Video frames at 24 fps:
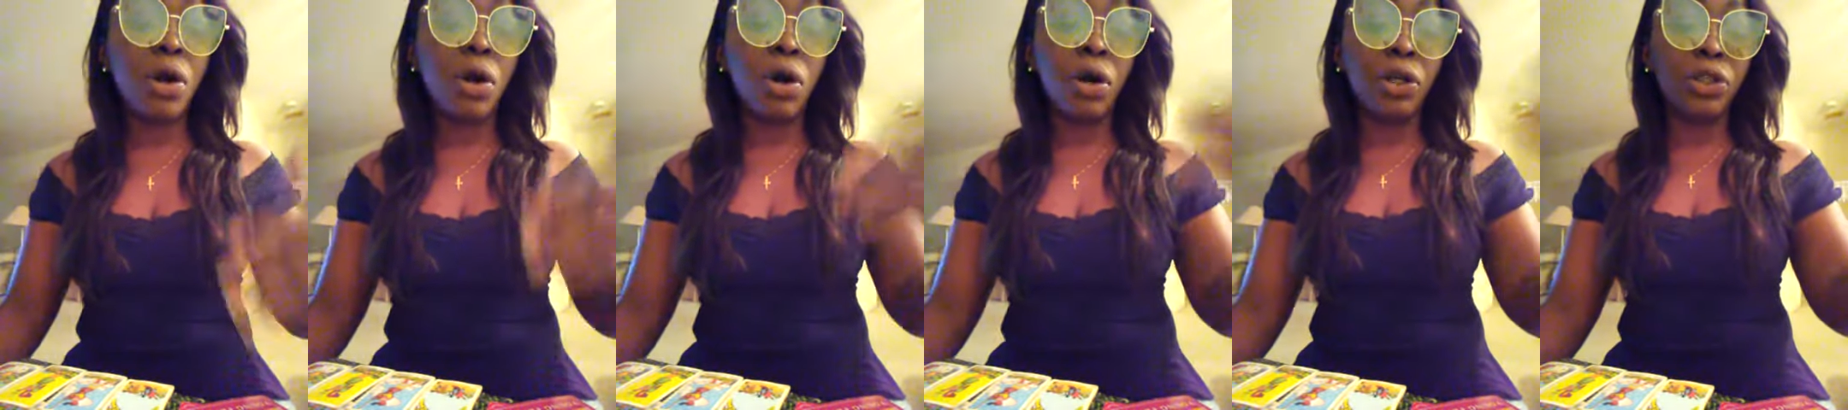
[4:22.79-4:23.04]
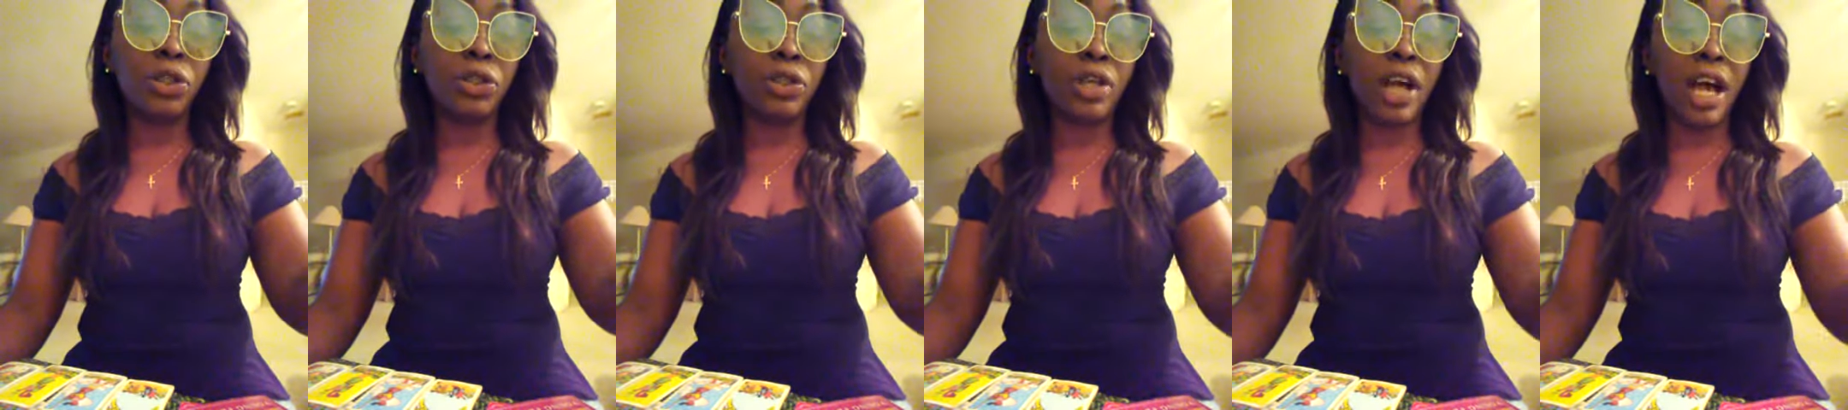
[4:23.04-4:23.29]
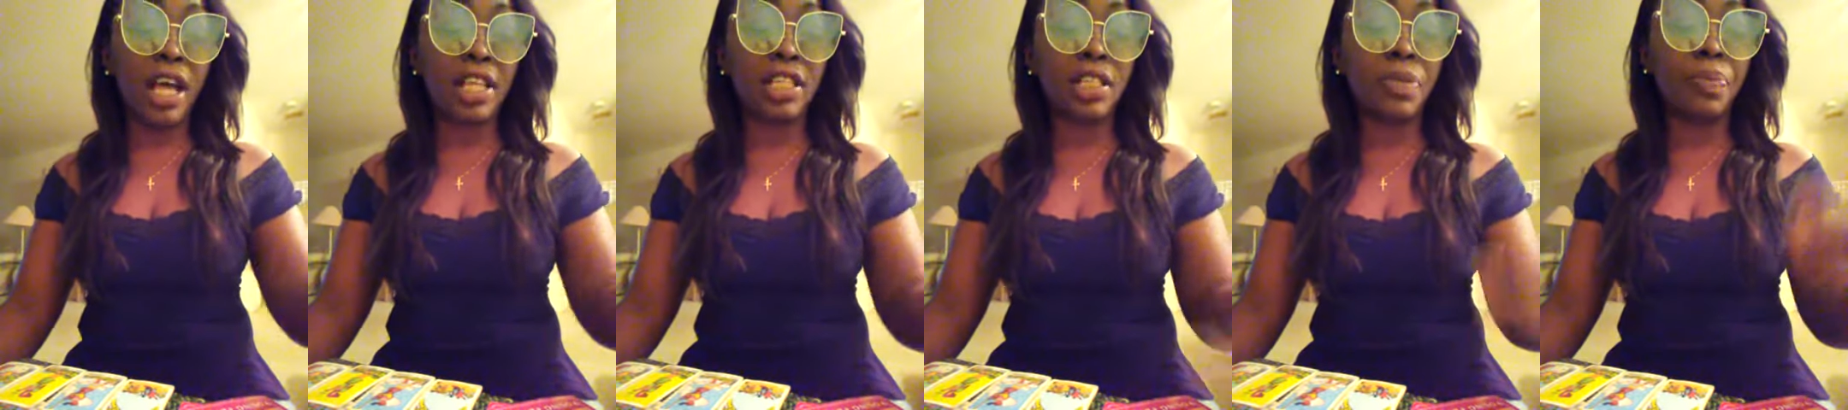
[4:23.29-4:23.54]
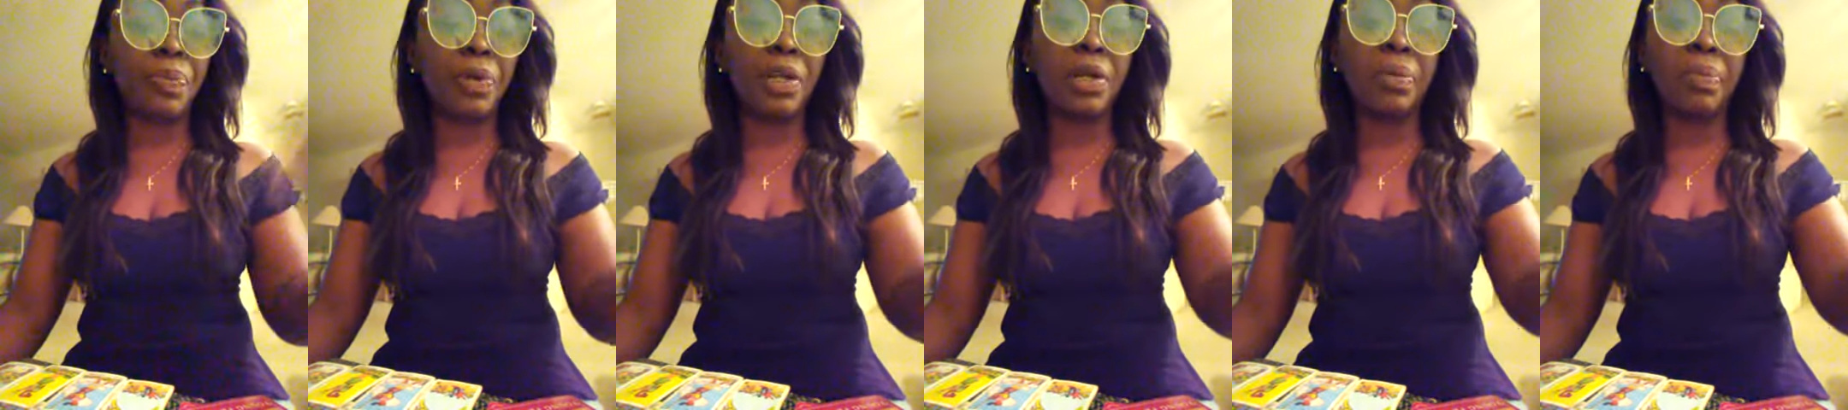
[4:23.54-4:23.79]
or you
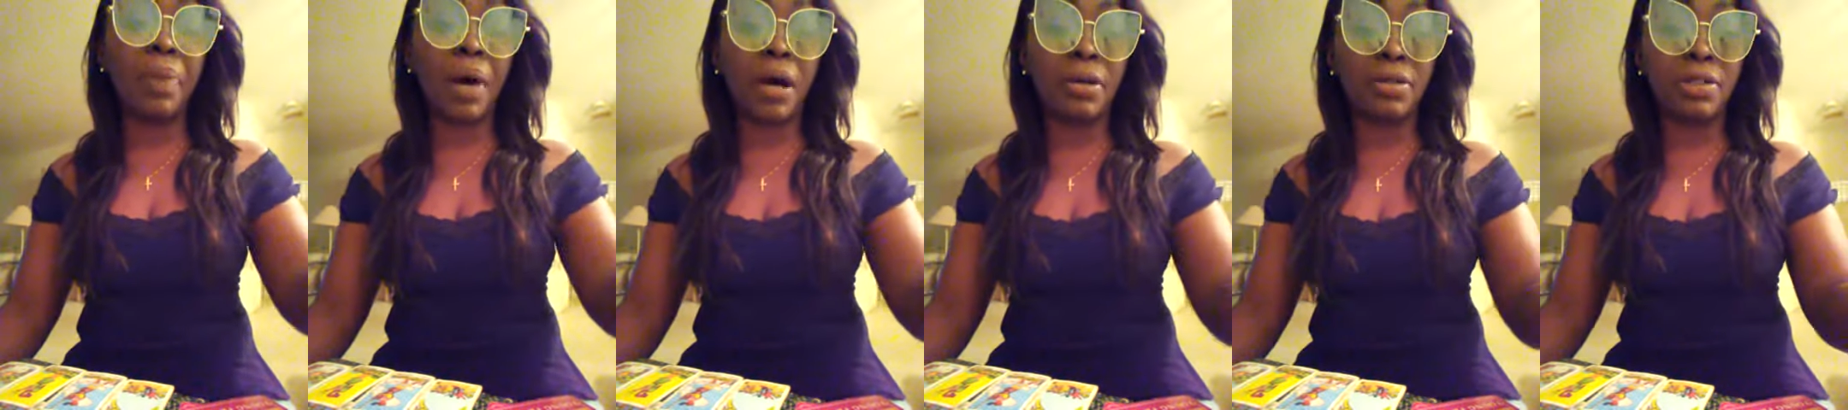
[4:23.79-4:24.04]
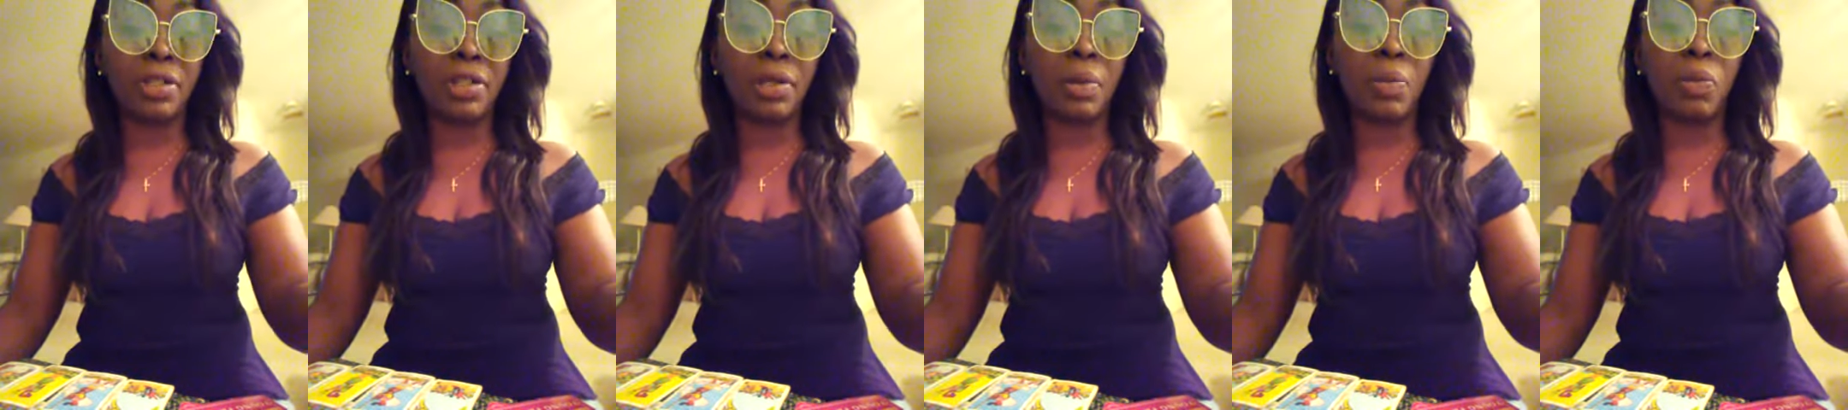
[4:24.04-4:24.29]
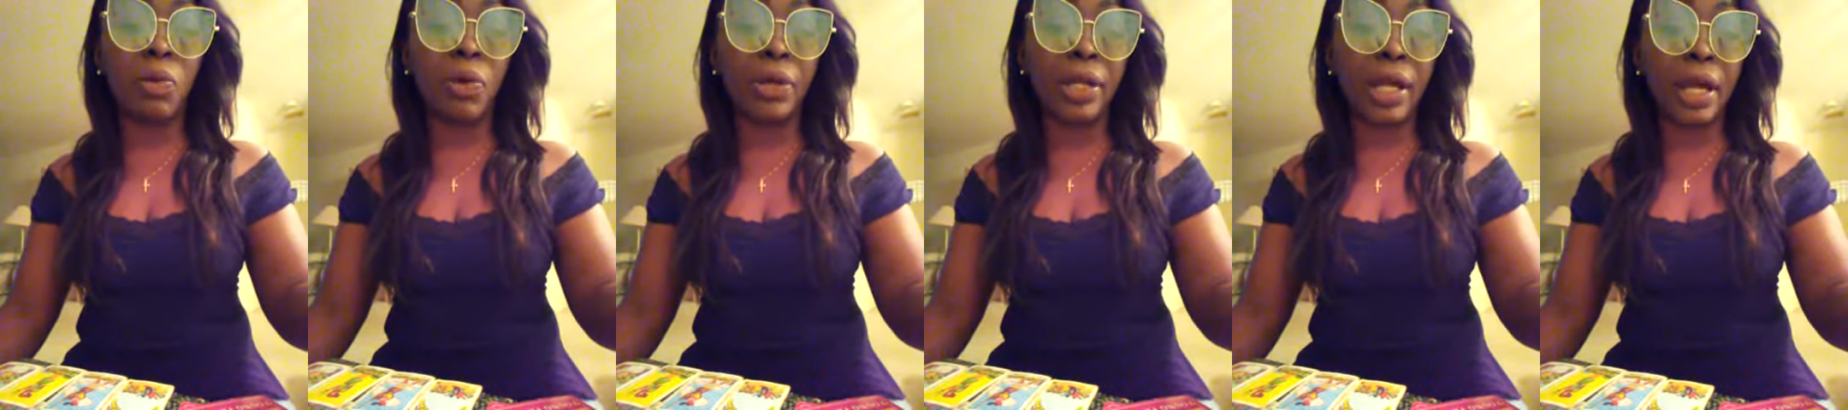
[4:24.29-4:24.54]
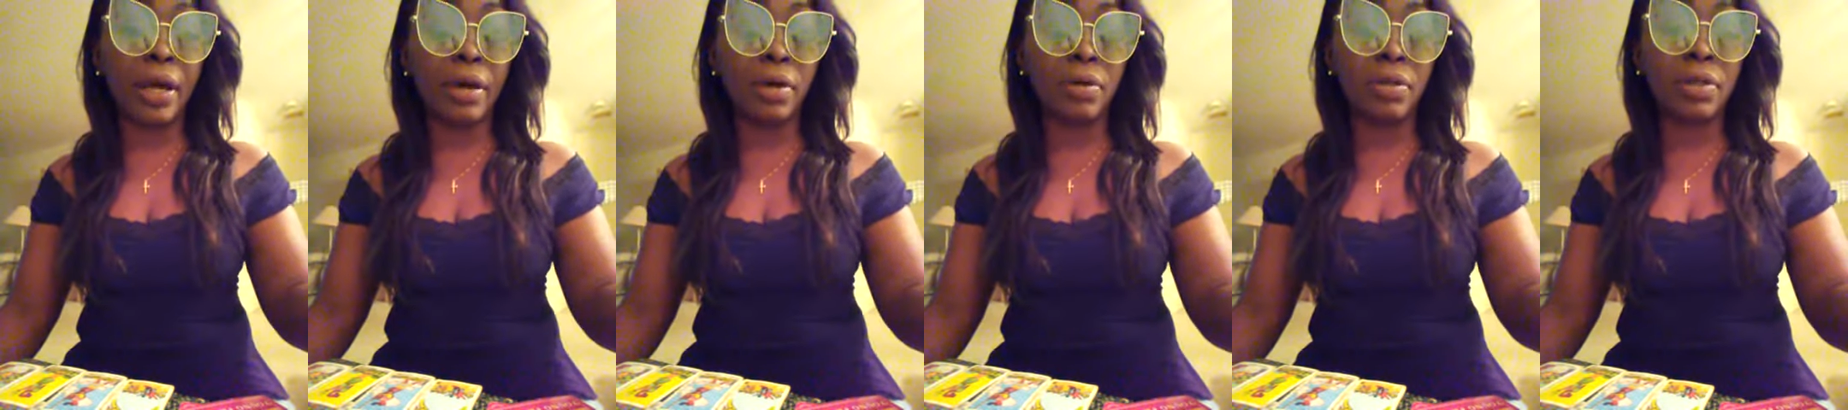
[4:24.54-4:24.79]
gossiping about someone
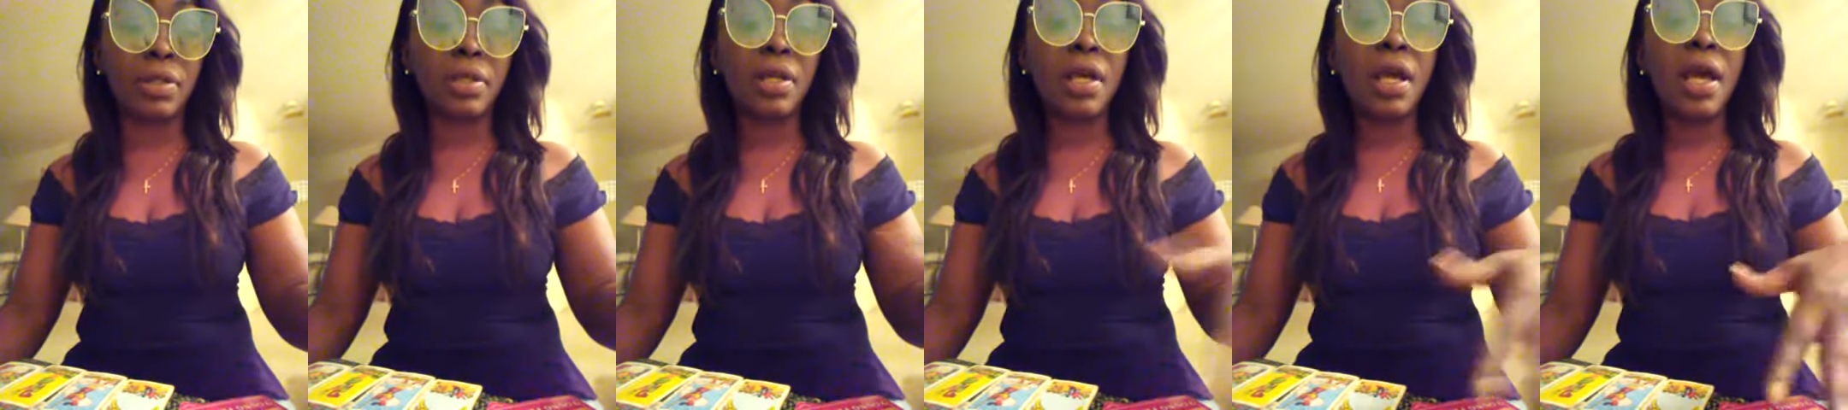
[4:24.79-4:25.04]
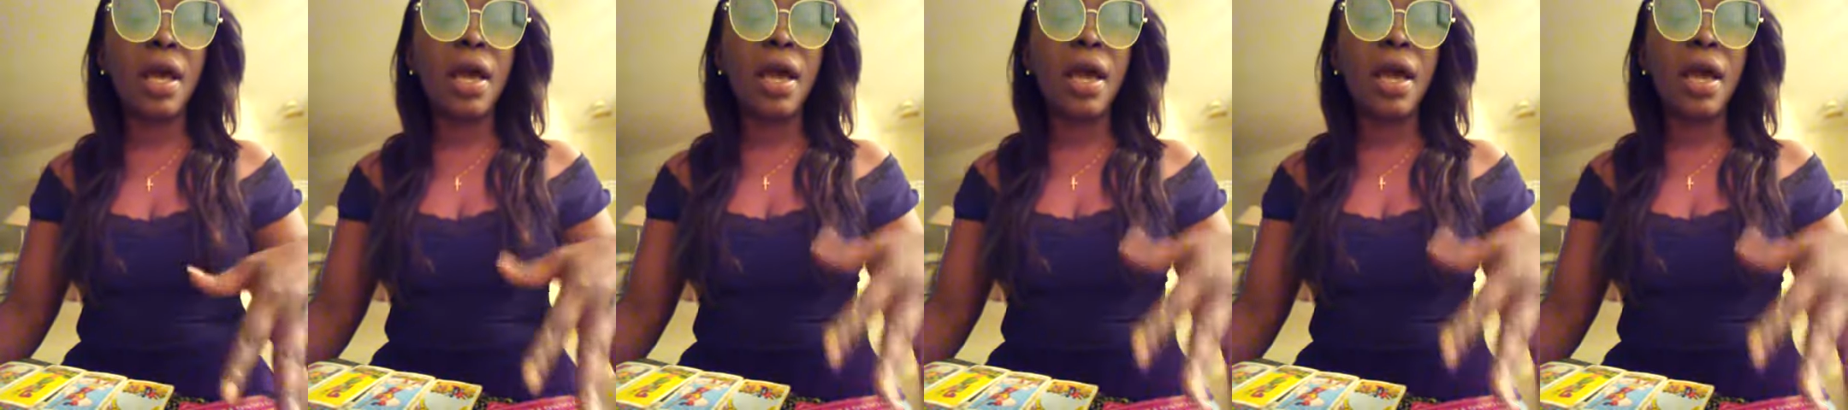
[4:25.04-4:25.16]
else.